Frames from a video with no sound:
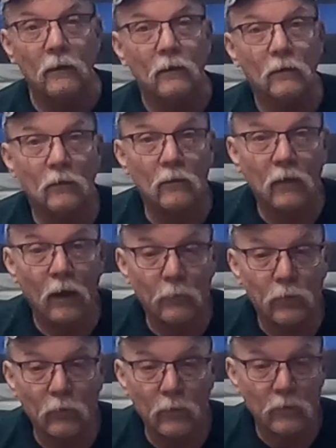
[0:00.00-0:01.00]
little
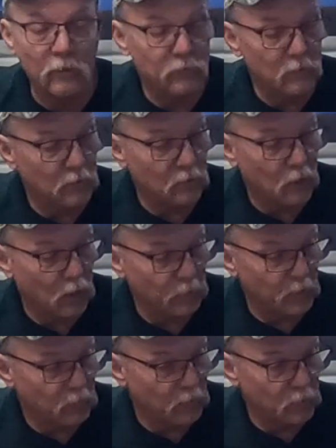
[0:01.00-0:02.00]
copper removed, a little
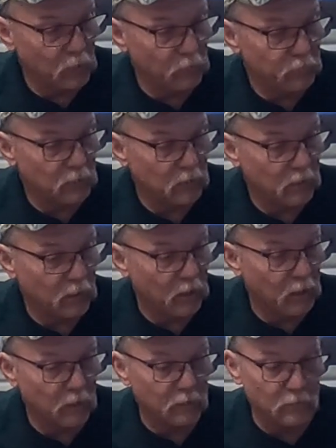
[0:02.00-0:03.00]
carbon removed,
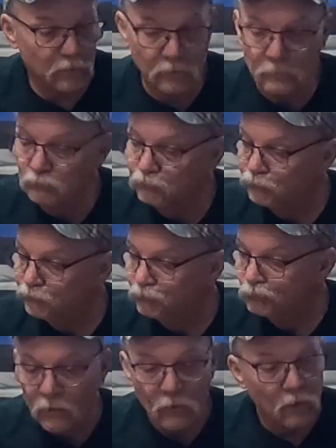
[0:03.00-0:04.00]
and
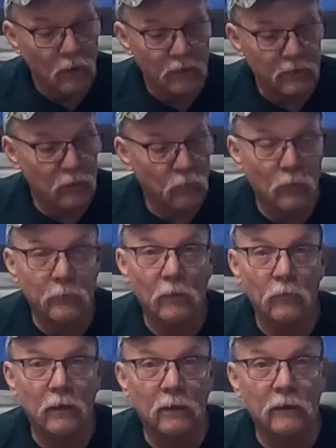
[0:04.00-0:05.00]
I think we'll be
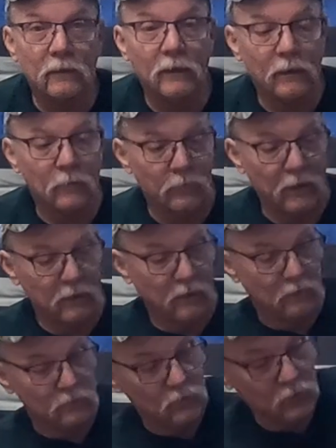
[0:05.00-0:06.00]
ready to take it back
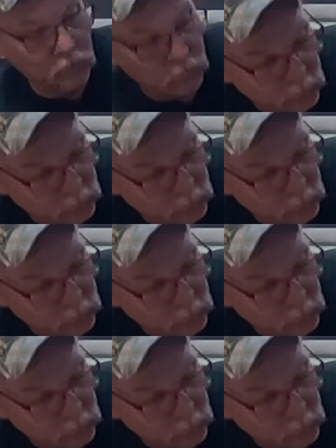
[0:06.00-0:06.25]
out and shoot.